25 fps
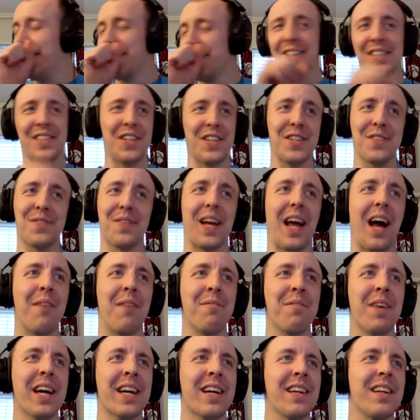Excuse me.
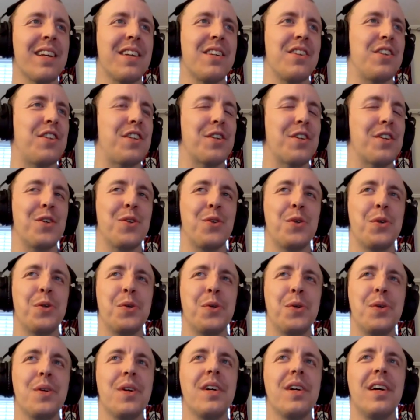I'm not gonna
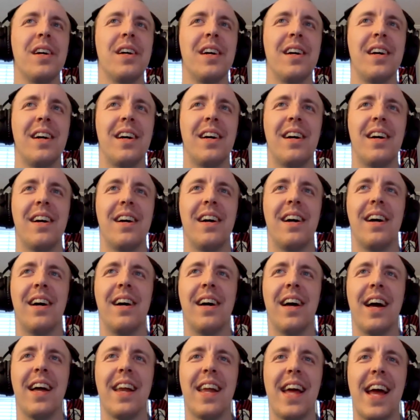do
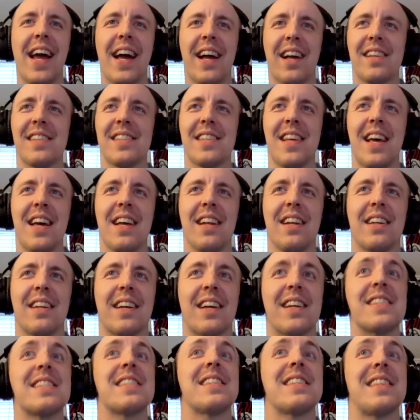an accent
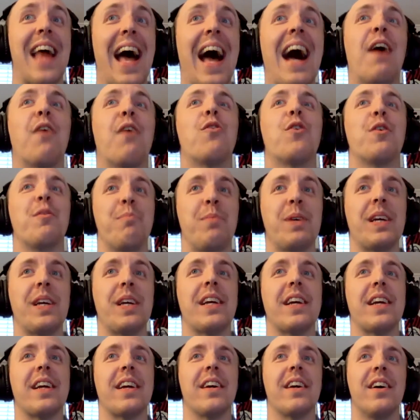because that would
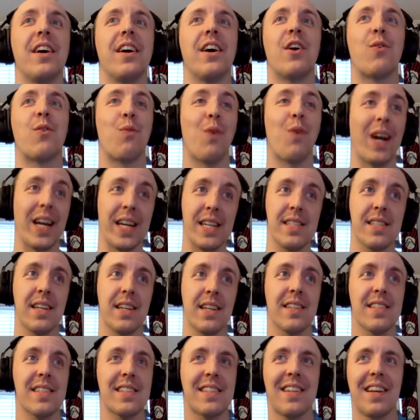be
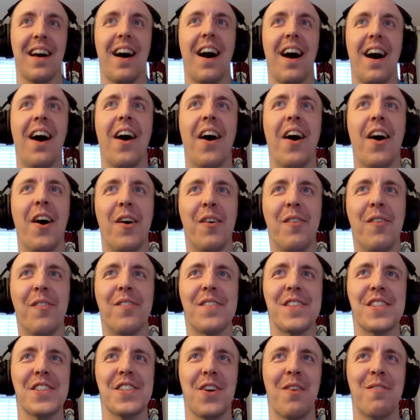racist.
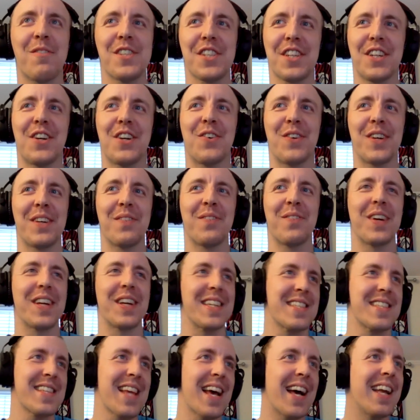Um, so I'm just going to read what he
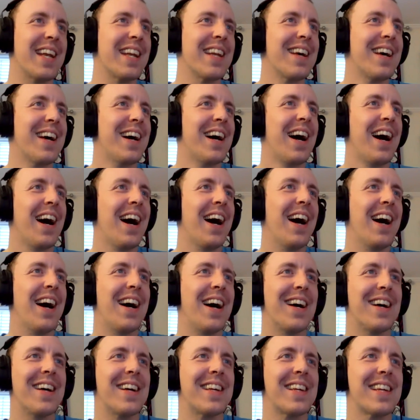said.
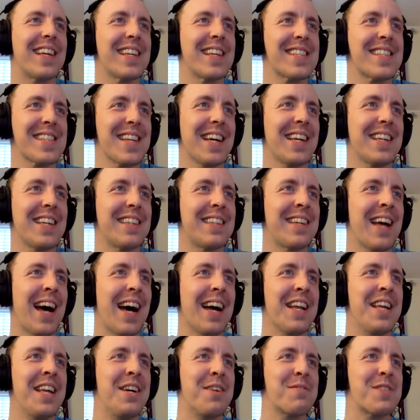Uh, he said,
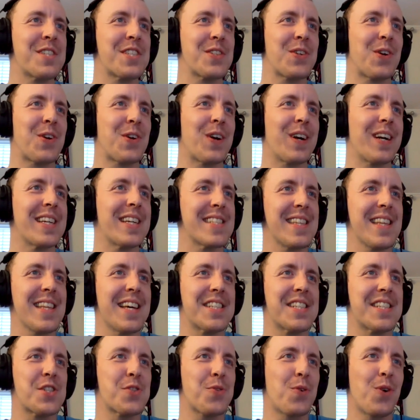Tottenham's story is
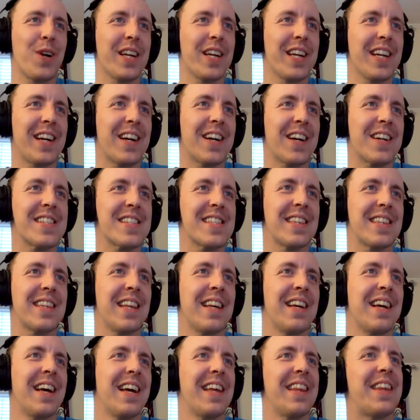this 20 years
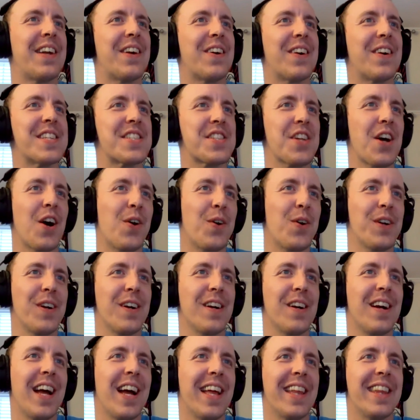they're his
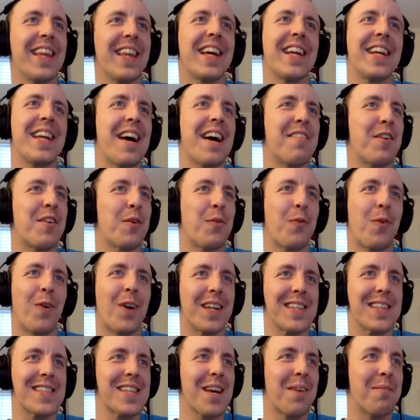owner and they never
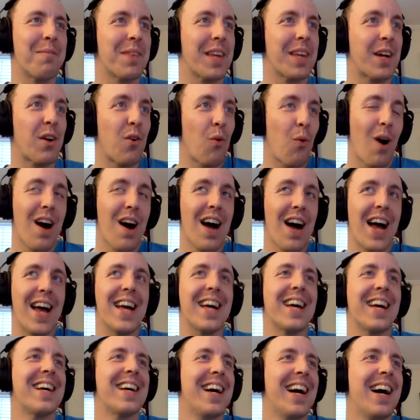won something.
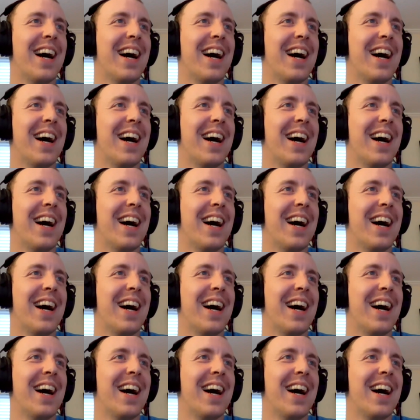Why?